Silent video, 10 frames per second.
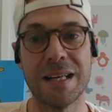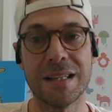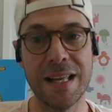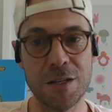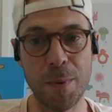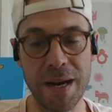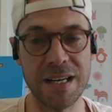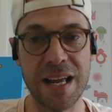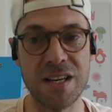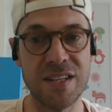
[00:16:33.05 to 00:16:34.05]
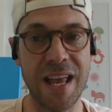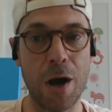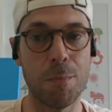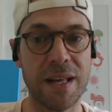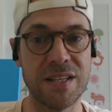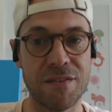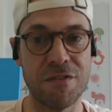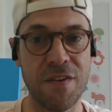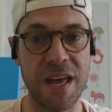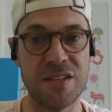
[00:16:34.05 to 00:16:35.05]
Let's break it down to see how it plays out for
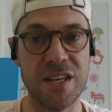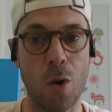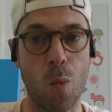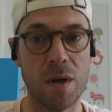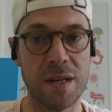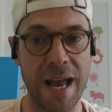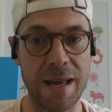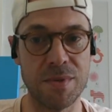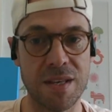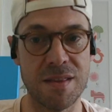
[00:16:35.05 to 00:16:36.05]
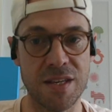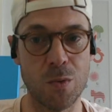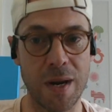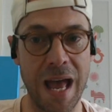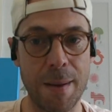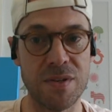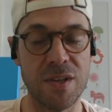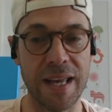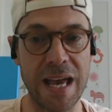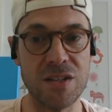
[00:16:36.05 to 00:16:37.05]
fantasy on what games this one happens.
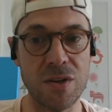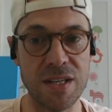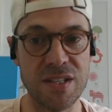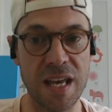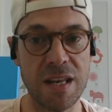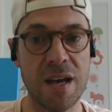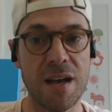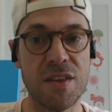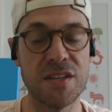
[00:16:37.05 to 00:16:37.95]
Like, as I said, the